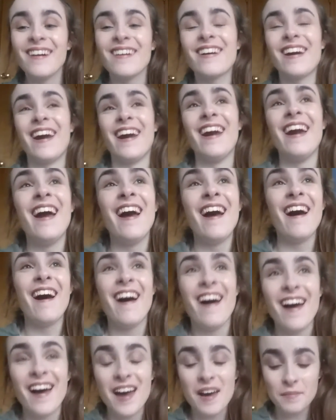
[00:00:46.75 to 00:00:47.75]
okay.
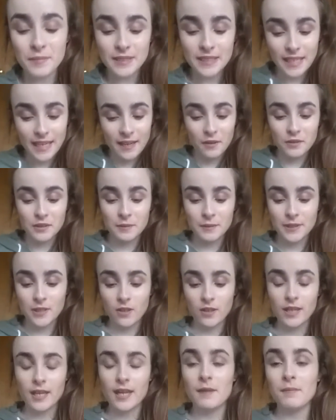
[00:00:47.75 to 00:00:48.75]
Um today I'm going to be
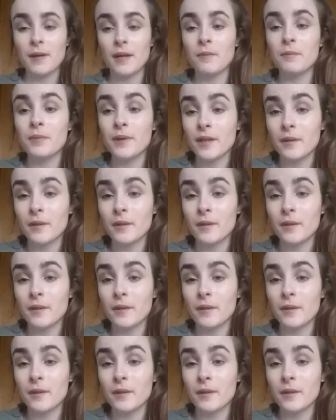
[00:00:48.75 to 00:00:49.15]
talking about